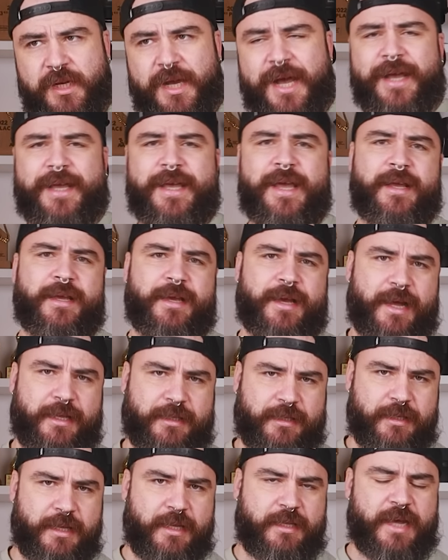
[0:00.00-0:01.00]
I can
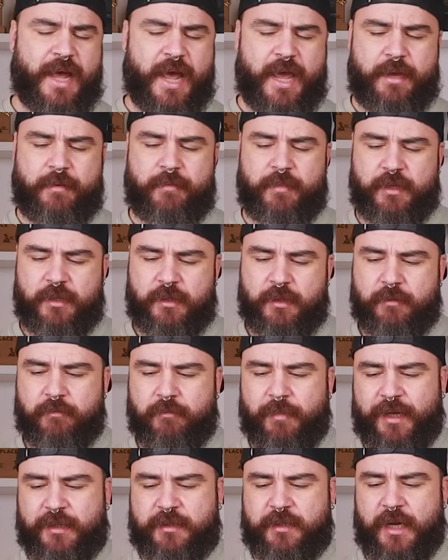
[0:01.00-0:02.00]
cut the time,
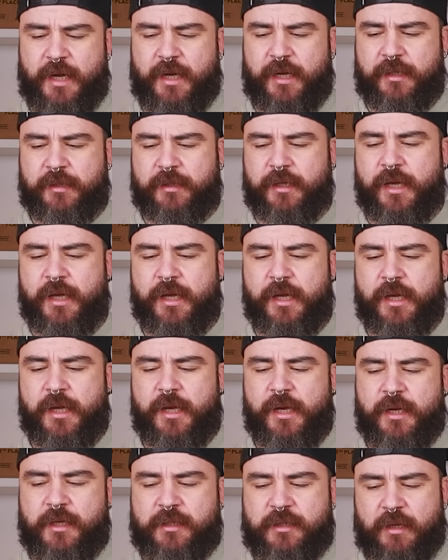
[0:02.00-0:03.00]
but
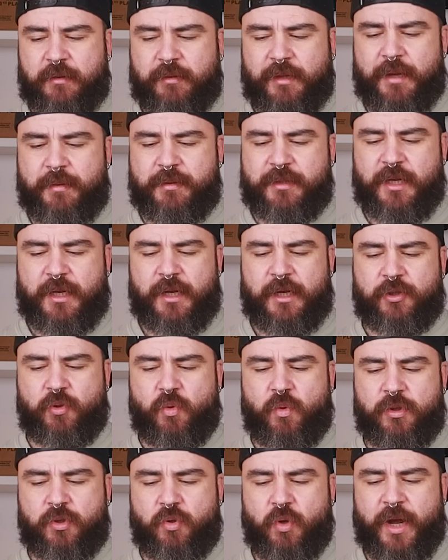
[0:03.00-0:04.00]
sometimes I
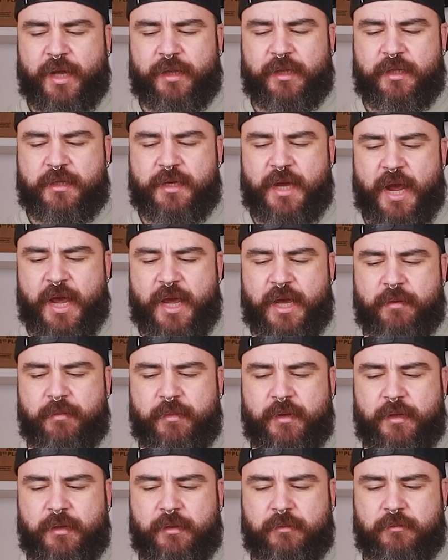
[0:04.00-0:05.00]
don't want to cut the
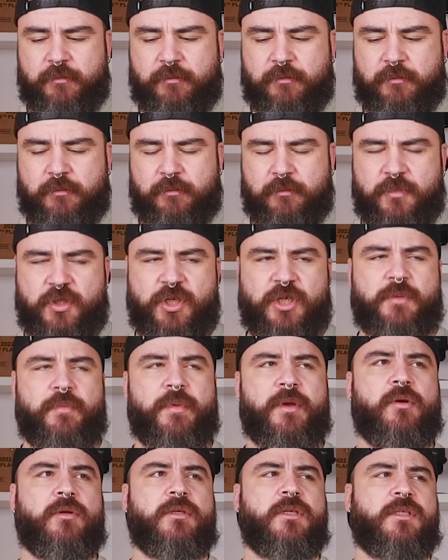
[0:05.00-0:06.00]
time just
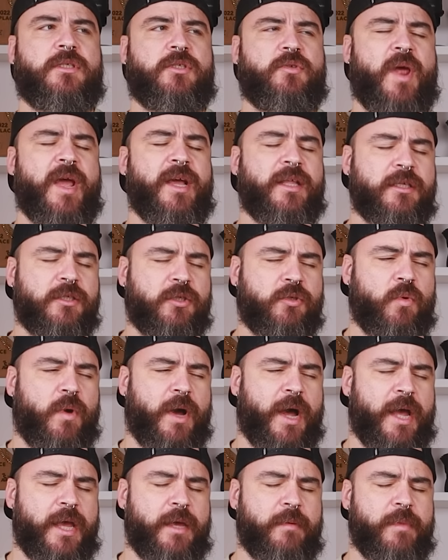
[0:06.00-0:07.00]
because the strength is too
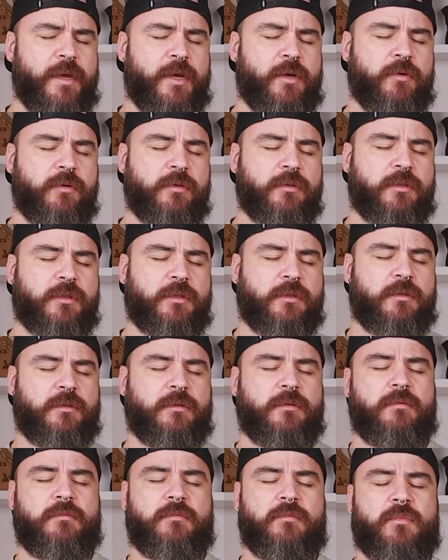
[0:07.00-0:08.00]
high, because
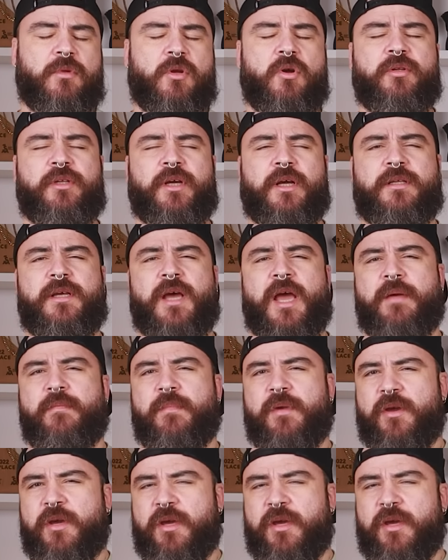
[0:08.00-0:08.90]
contact time